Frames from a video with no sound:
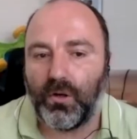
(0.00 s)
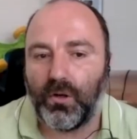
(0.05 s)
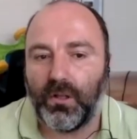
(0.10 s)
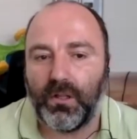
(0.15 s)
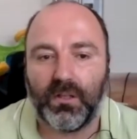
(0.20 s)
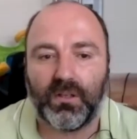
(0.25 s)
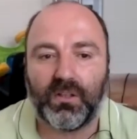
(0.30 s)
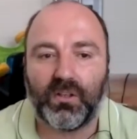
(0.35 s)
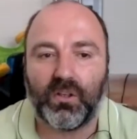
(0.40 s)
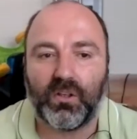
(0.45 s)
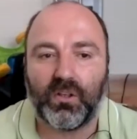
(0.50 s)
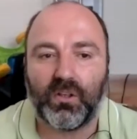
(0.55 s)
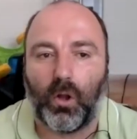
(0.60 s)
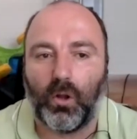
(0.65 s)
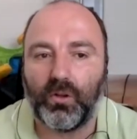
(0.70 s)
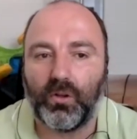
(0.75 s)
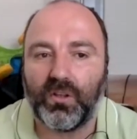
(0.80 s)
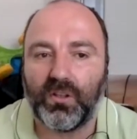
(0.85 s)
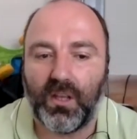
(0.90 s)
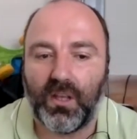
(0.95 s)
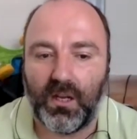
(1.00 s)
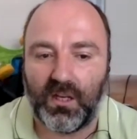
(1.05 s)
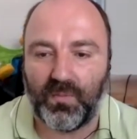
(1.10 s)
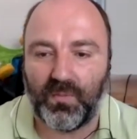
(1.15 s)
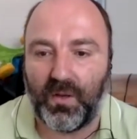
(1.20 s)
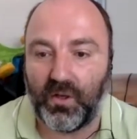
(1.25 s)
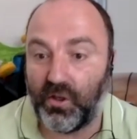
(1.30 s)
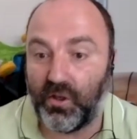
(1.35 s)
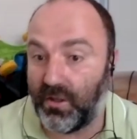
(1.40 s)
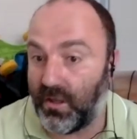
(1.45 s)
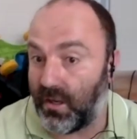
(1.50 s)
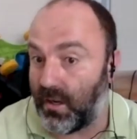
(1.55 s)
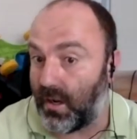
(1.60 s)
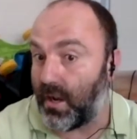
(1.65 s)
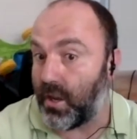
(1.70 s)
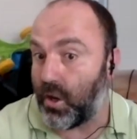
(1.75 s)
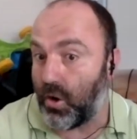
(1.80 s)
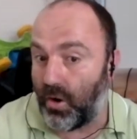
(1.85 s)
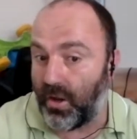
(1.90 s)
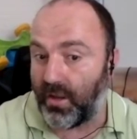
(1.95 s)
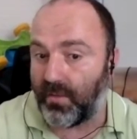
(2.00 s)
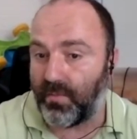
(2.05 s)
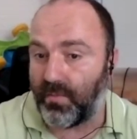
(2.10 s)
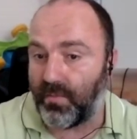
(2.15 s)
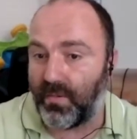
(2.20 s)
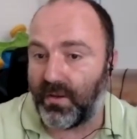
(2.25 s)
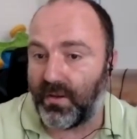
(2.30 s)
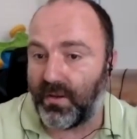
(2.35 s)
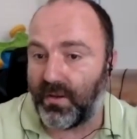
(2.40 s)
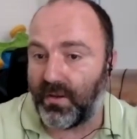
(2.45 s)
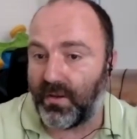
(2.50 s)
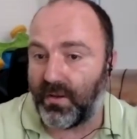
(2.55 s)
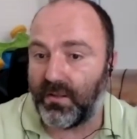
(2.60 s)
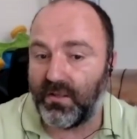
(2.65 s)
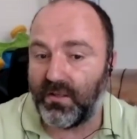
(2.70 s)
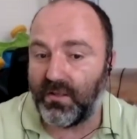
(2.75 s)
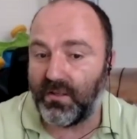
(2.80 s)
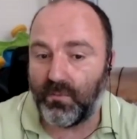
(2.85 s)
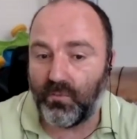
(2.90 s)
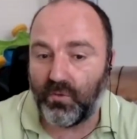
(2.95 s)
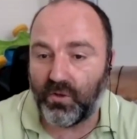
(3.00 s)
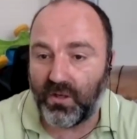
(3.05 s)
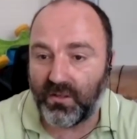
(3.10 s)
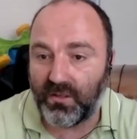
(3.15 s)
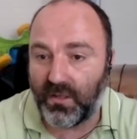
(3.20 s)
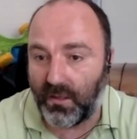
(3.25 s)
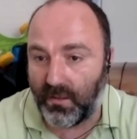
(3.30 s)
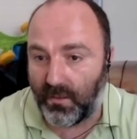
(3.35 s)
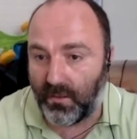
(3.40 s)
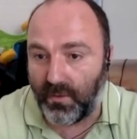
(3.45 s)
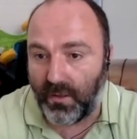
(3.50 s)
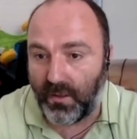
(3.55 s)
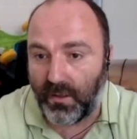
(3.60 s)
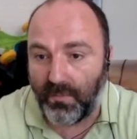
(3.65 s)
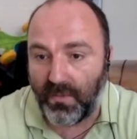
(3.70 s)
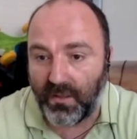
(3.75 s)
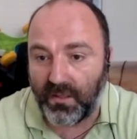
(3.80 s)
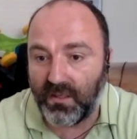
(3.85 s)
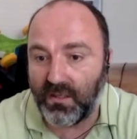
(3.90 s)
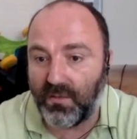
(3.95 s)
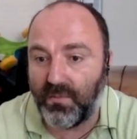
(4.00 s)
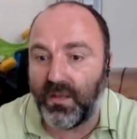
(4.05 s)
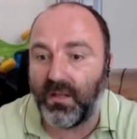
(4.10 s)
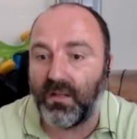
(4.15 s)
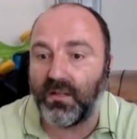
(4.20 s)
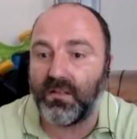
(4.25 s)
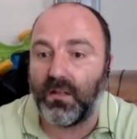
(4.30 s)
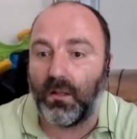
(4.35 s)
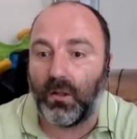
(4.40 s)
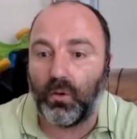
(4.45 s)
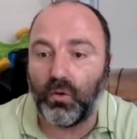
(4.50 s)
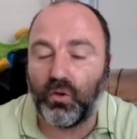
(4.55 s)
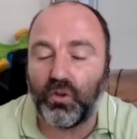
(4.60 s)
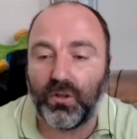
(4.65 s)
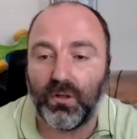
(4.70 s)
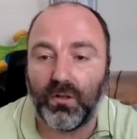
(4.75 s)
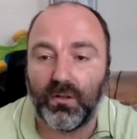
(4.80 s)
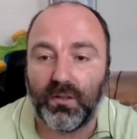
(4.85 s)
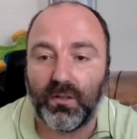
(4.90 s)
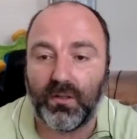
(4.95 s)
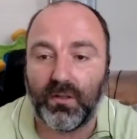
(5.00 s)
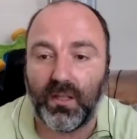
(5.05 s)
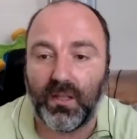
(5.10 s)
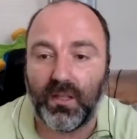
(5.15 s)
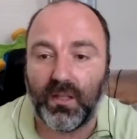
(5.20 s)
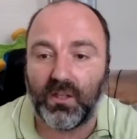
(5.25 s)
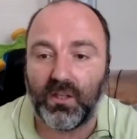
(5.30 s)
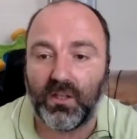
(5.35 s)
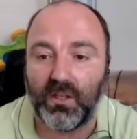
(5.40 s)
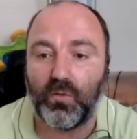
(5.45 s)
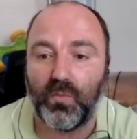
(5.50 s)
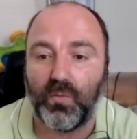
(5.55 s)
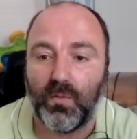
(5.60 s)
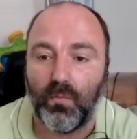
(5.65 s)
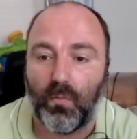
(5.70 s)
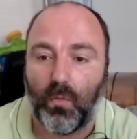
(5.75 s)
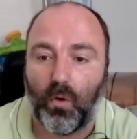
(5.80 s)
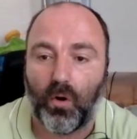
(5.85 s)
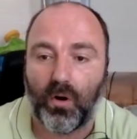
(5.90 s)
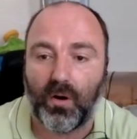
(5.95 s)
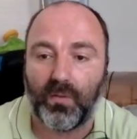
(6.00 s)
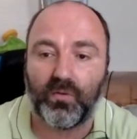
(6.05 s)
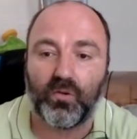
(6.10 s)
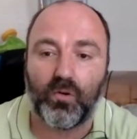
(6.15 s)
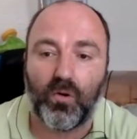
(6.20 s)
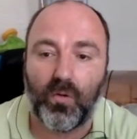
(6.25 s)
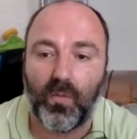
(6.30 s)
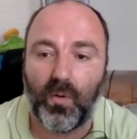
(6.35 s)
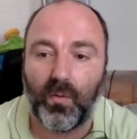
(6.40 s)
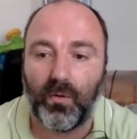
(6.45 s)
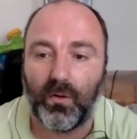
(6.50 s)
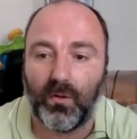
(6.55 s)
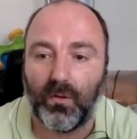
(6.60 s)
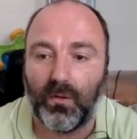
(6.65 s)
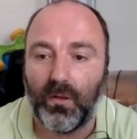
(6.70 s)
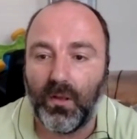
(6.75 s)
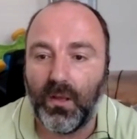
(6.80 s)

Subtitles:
the salts, and especially the ionic magnesium, which I said, the magnesium in a solution, tends to be more absorbable